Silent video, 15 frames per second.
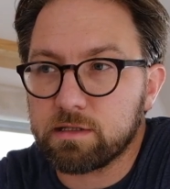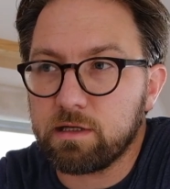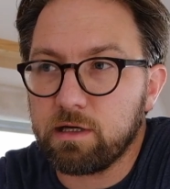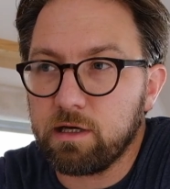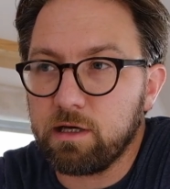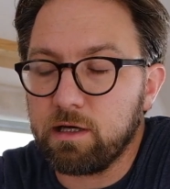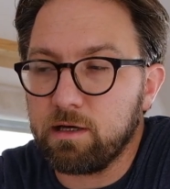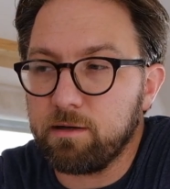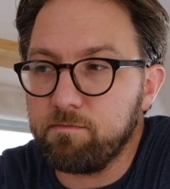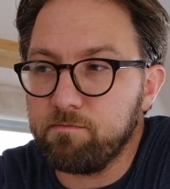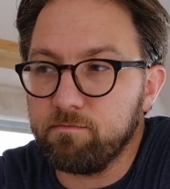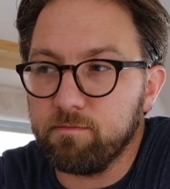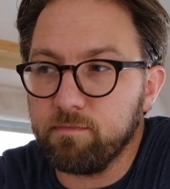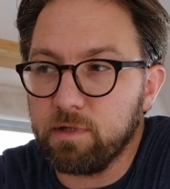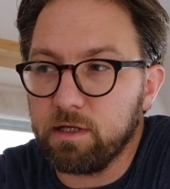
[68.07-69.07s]

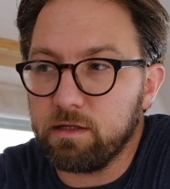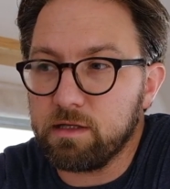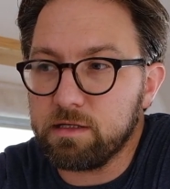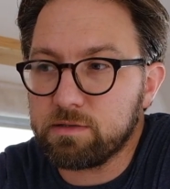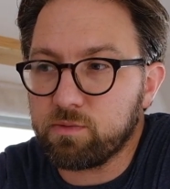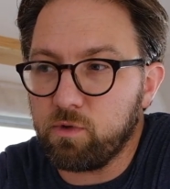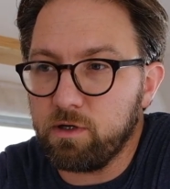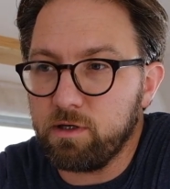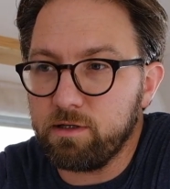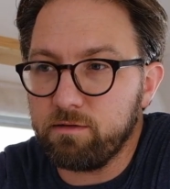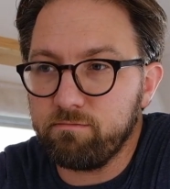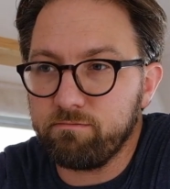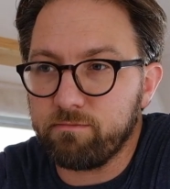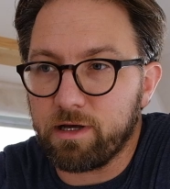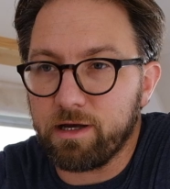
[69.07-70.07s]
in this
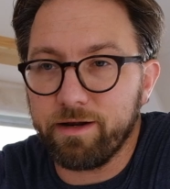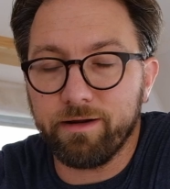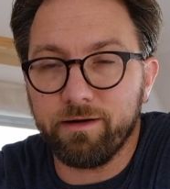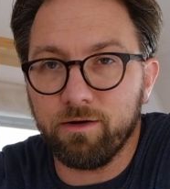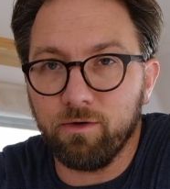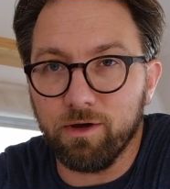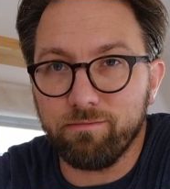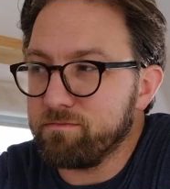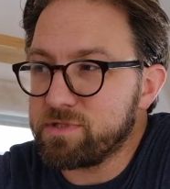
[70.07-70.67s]
one, I didn't do it.